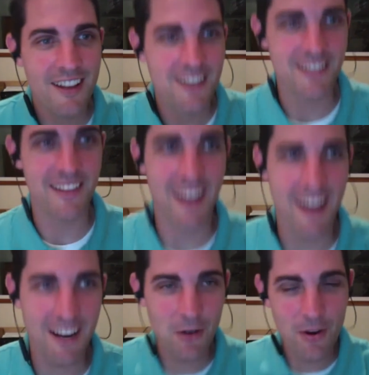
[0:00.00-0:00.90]
So they
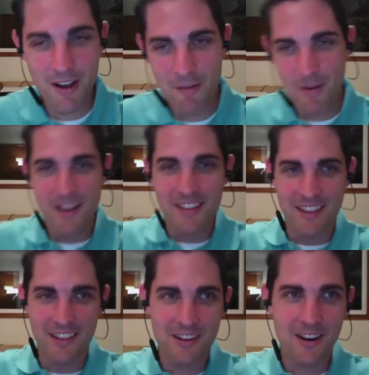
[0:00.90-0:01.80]
got going up.
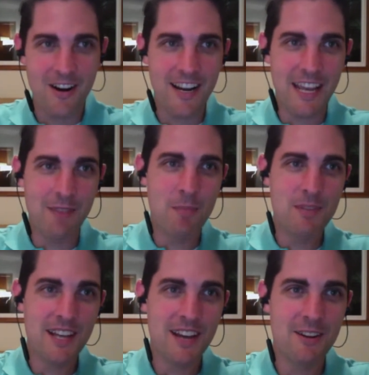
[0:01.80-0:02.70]
The other car came up
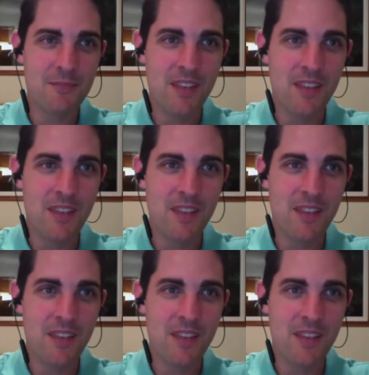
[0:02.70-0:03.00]
beside her,